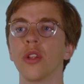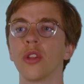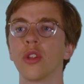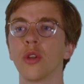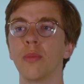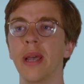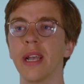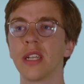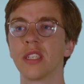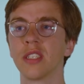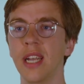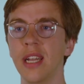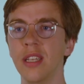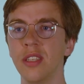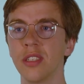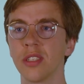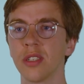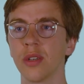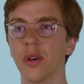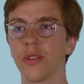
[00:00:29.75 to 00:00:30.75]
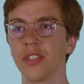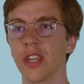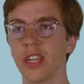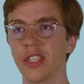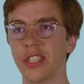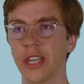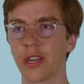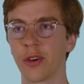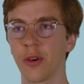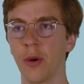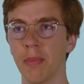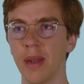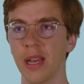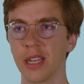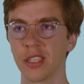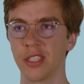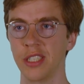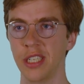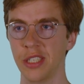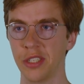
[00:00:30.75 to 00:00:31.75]
To make sense of such a
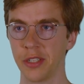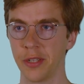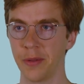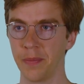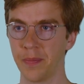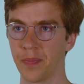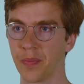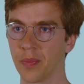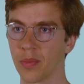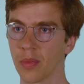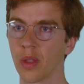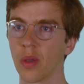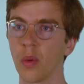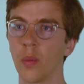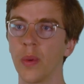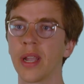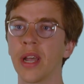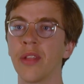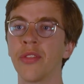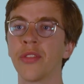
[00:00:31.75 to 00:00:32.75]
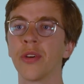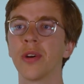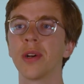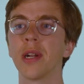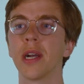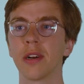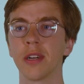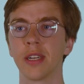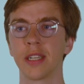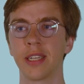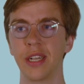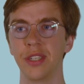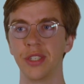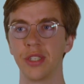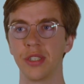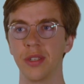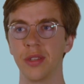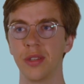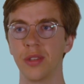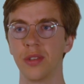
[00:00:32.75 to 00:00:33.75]
complex system, we can turn our
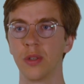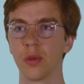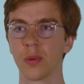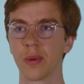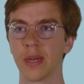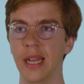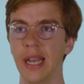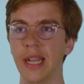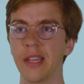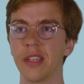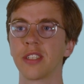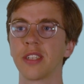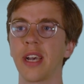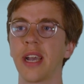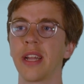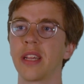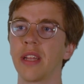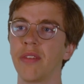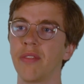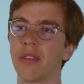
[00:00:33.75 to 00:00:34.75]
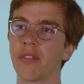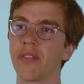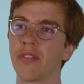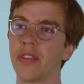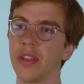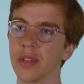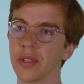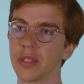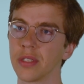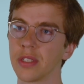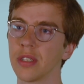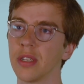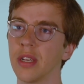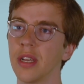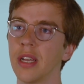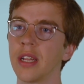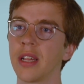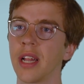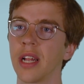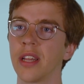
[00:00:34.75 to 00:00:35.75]
attention to related scientific fields
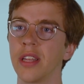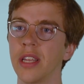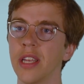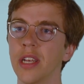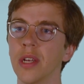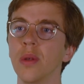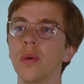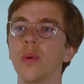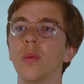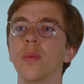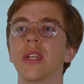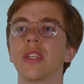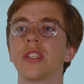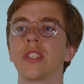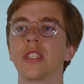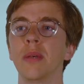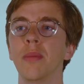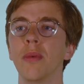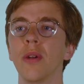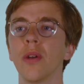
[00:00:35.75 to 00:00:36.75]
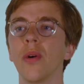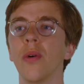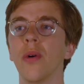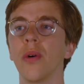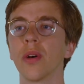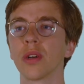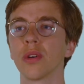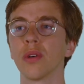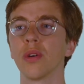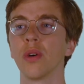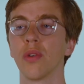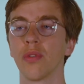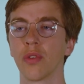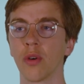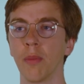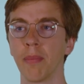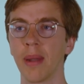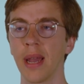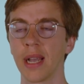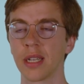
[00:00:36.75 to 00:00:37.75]
that deal with a similar order of
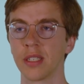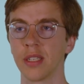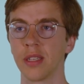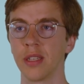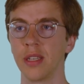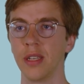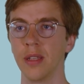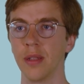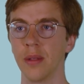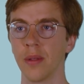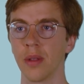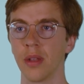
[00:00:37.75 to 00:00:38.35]
complexity.